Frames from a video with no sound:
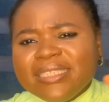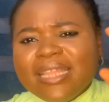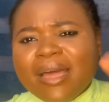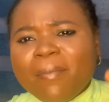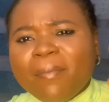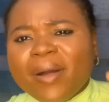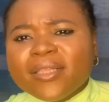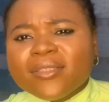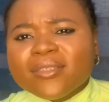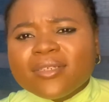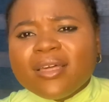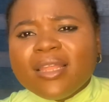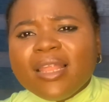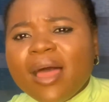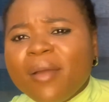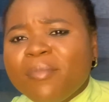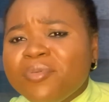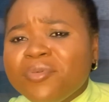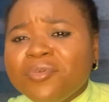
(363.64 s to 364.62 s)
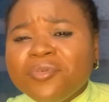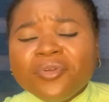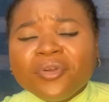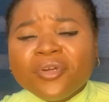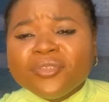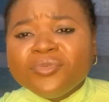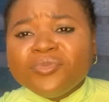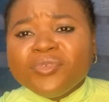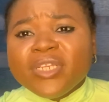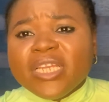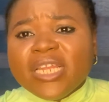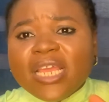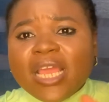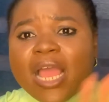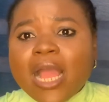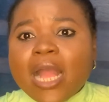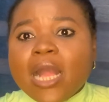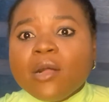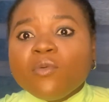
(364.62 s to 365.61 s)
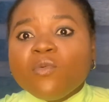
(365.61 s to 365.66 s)
that particular period really
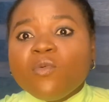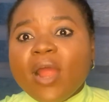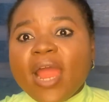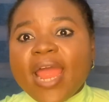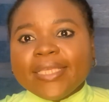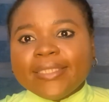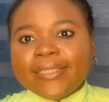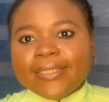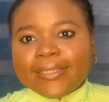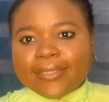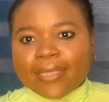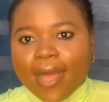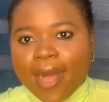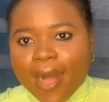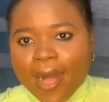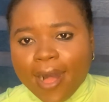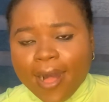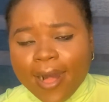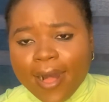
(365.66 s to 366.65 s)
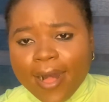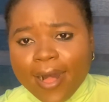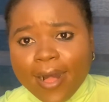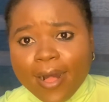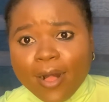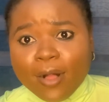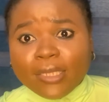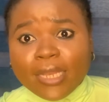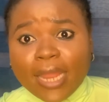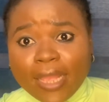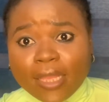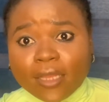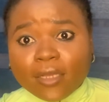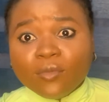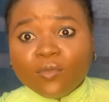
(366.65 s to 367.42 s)
worse. Like,